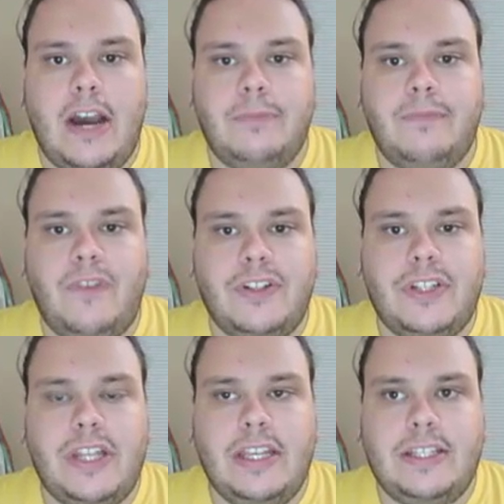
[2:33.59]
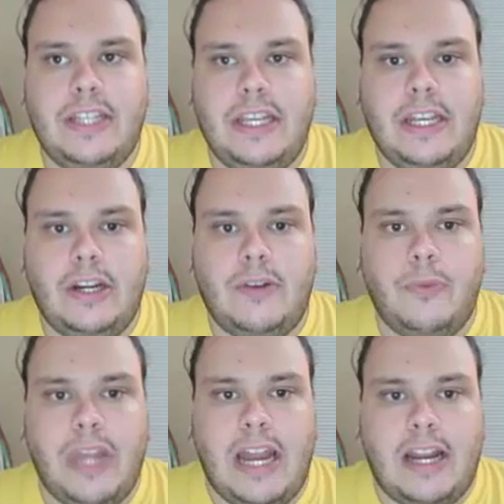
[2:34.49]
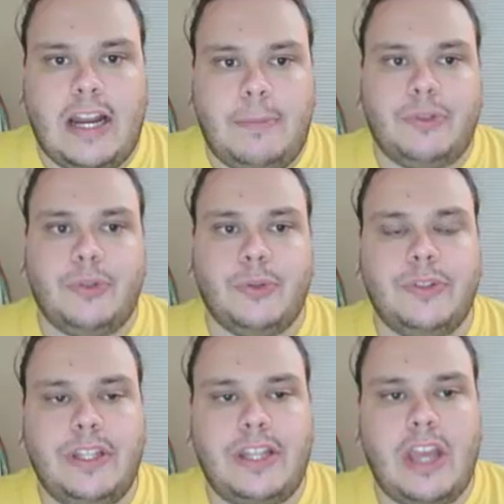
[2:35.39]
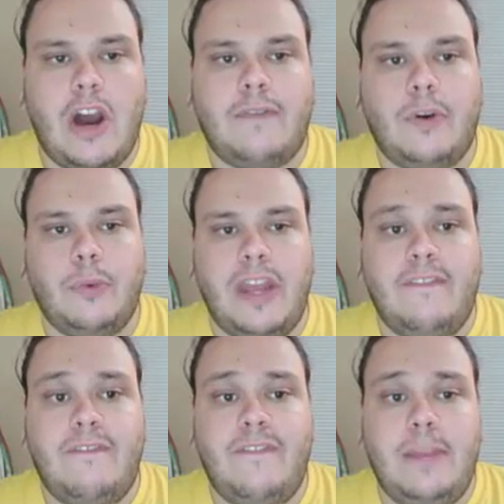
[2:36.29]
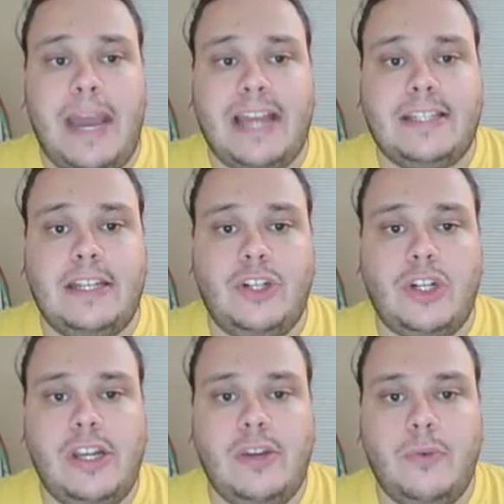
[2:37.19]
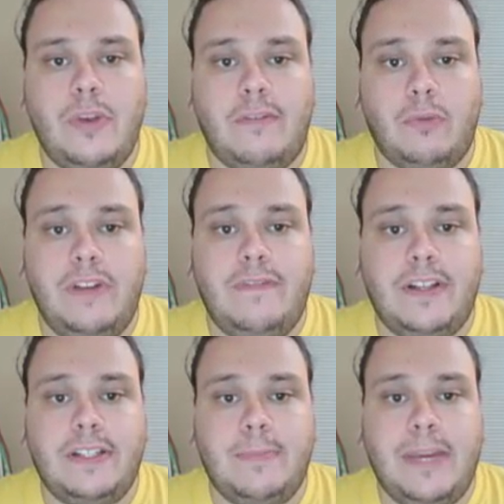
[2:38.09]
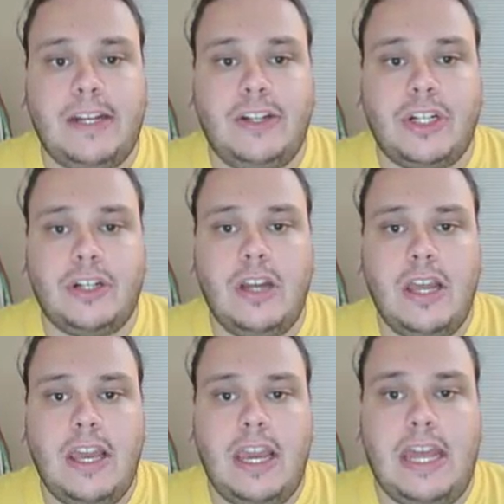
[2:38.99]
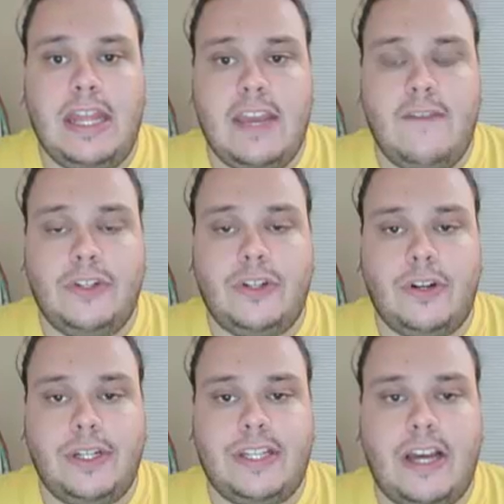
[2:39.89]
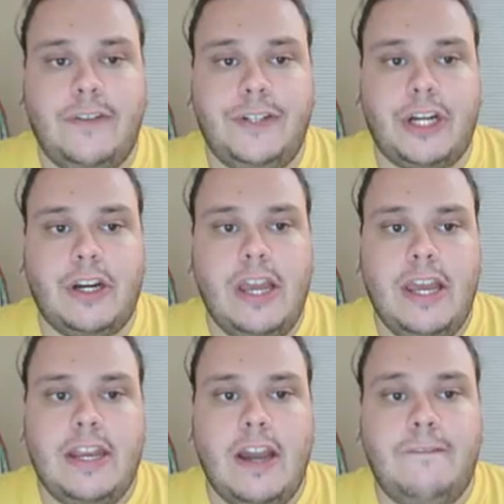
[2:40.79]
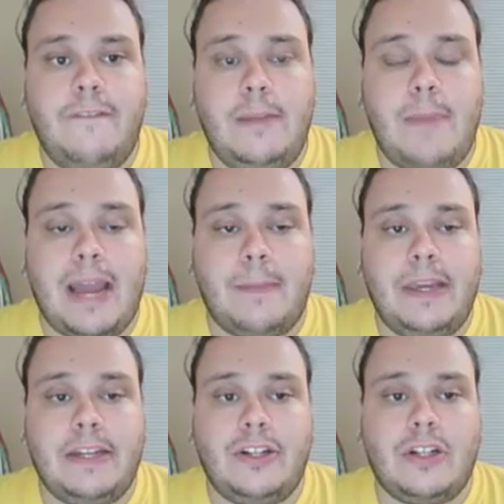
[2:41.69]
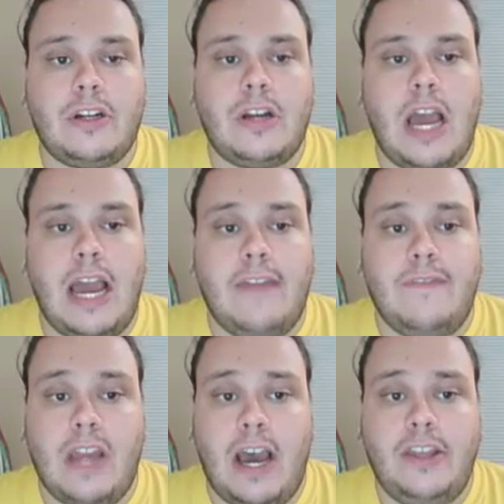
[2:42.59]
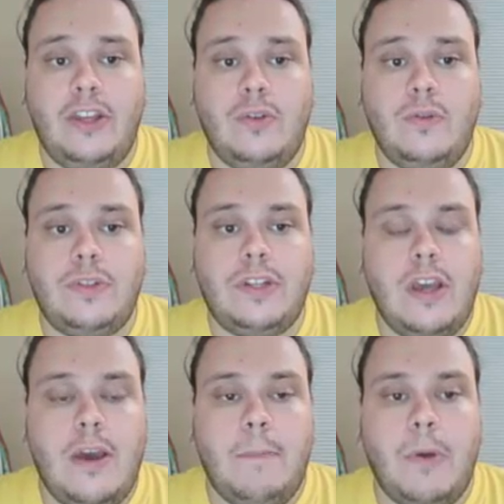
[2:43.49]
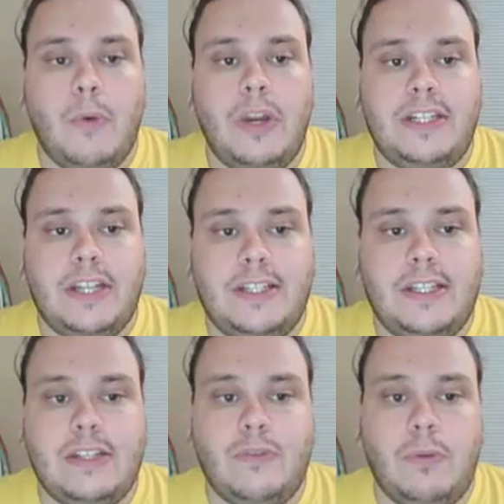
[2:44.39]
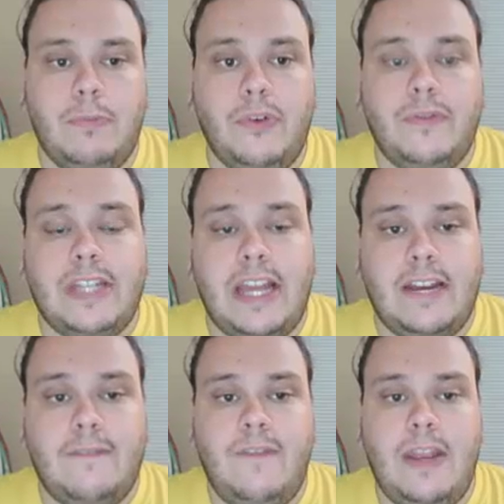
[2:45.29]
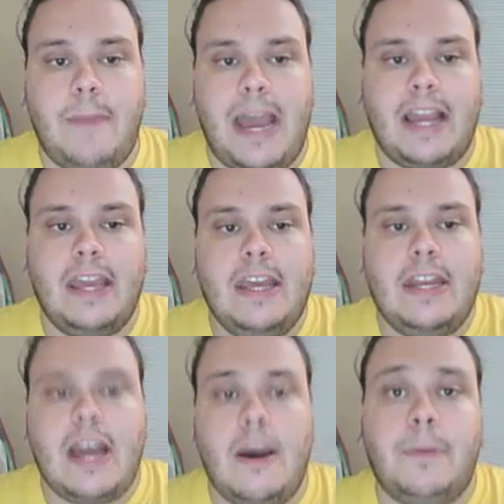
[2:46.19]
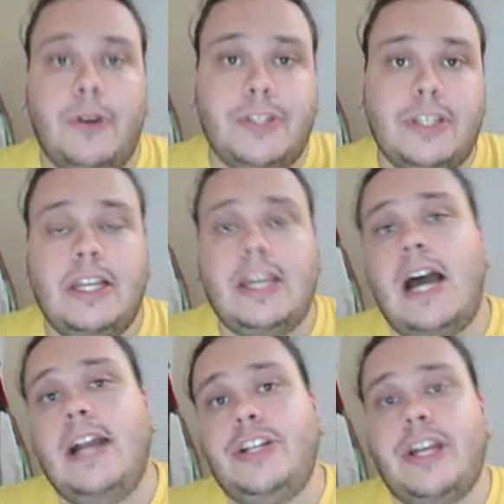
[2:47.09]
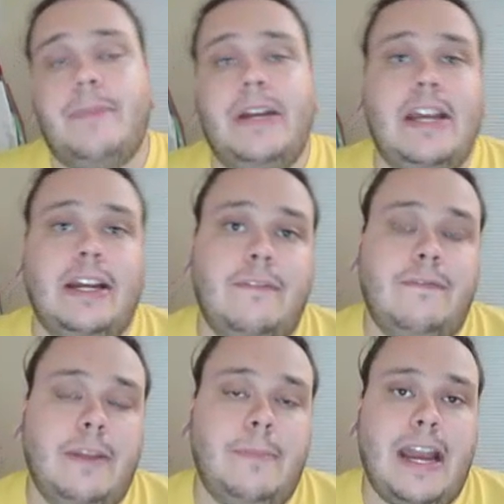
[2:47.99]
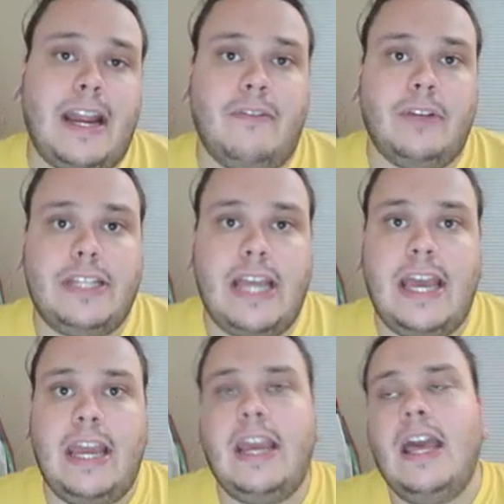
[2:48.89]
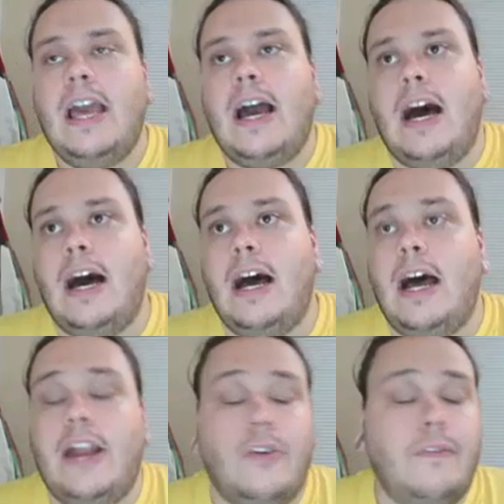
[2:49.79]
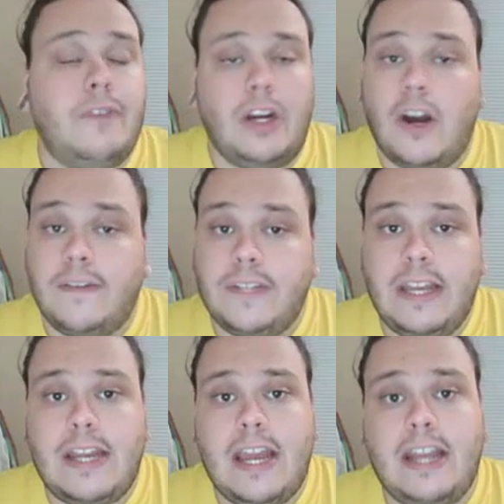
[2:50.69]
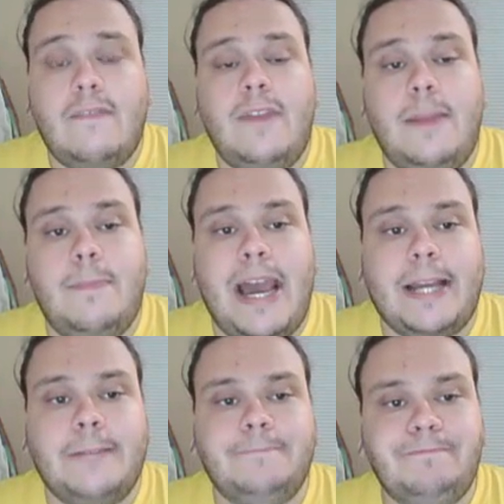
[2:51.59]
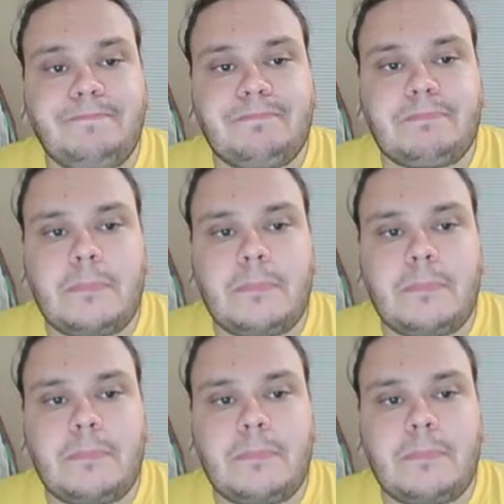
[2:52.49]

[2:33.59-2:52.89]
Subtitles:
Now, first thing you see here, we got a couple tools that they offer. We have Feedback Sentry, we have Refunds Manager, and the Inventory Salvager. Now, Feedback Manager I have not used, but what it does is it removes negative feedback. Now, personally, I check my negative feedback every day. I don't very often get negative feedback.